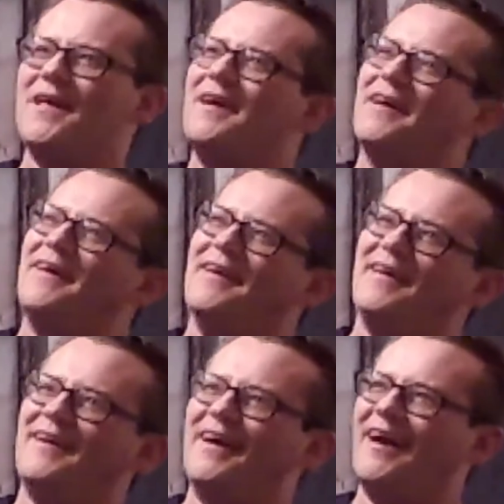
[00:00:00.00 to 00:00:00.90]
god.
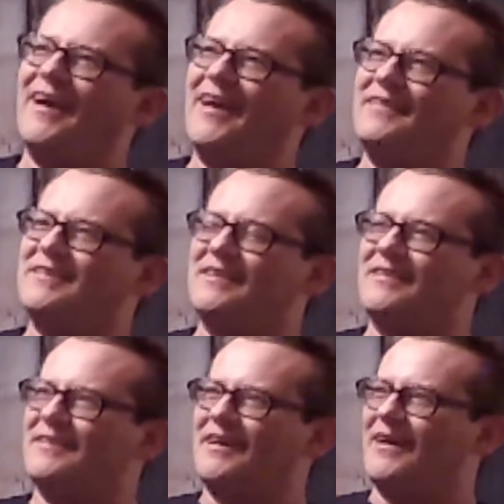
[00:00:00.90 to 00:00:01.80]
Because,
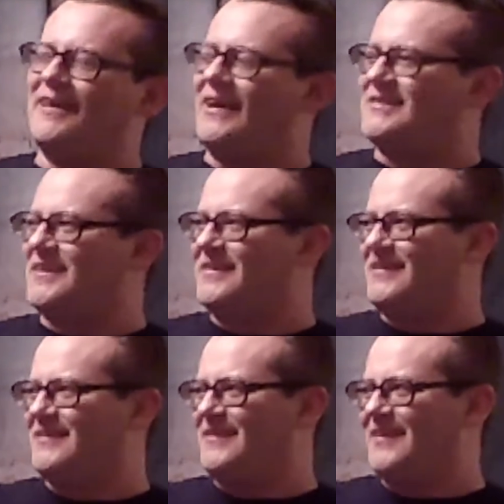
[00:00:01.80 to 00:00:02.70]
I rewatched it
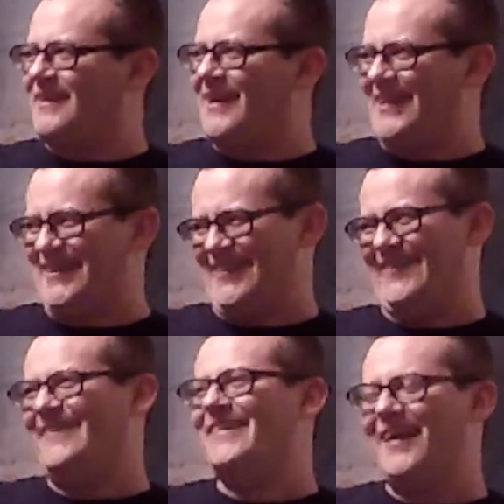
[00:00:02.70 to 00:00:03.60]
today. I know.
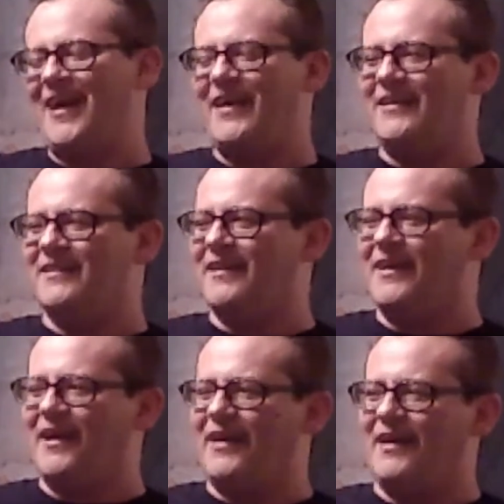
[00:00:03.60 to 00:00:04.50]
And
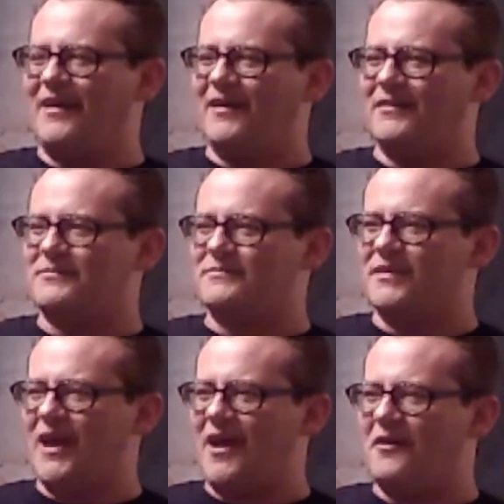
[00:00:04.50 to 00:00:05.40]

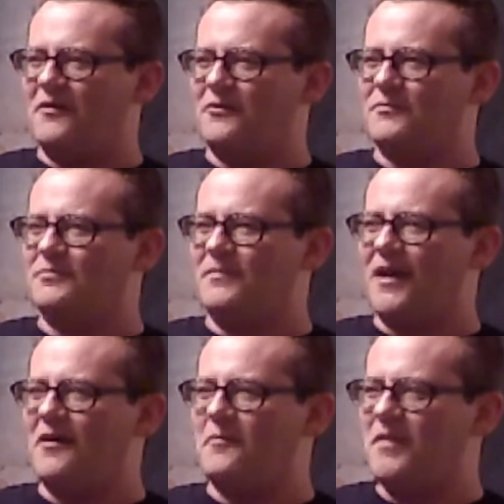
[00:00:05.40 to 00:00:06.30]

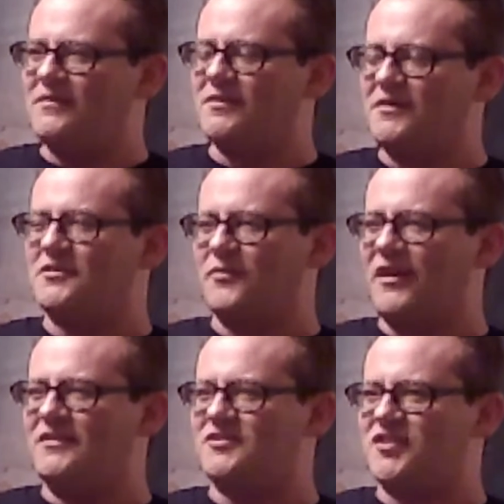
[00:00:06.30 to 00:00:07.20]
how mentally
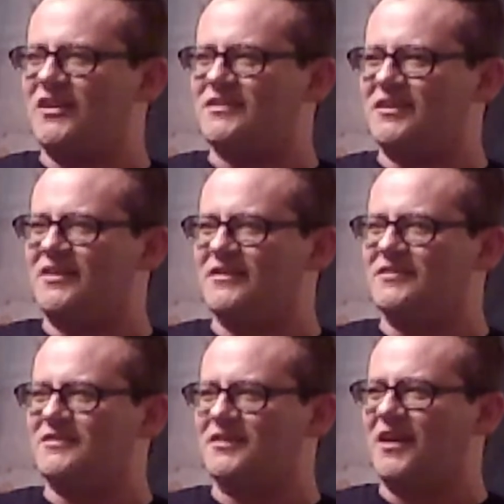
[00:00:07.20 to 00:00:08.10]
deranged Jason is
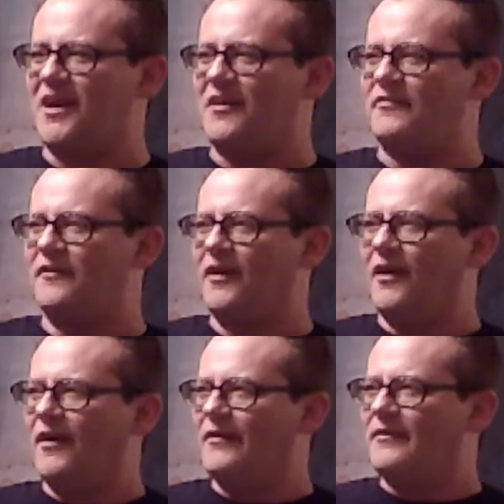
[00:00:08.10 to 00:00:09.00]
to have,
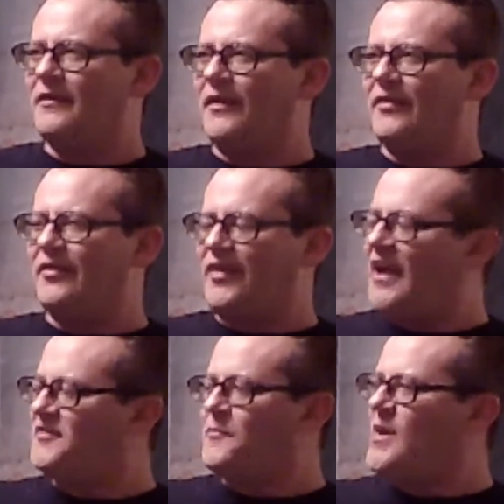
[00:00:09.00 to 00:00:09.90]

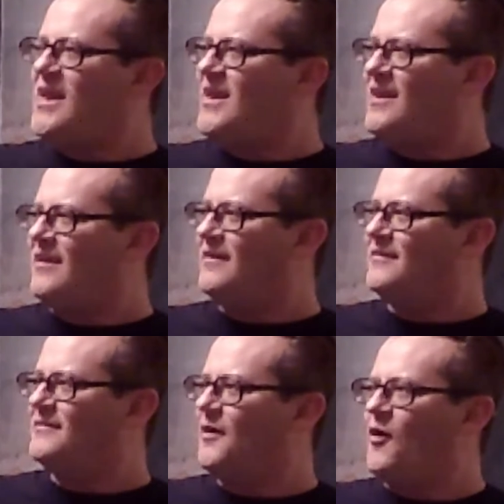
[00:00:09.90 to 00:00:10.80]
that's me
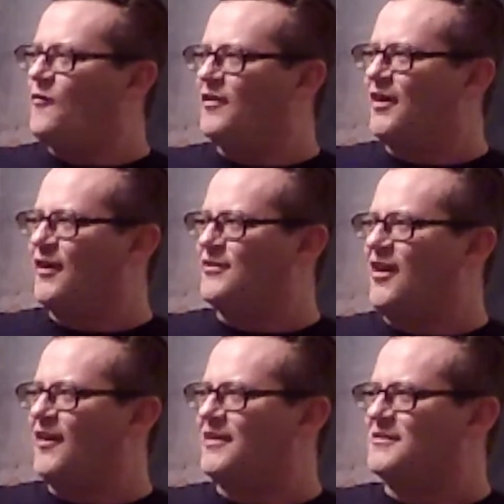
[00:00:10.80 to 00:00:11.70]
over there
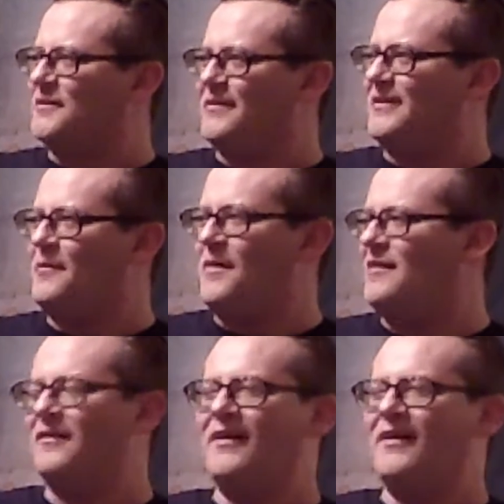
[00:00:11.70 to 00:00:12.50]
talking to it. No matter.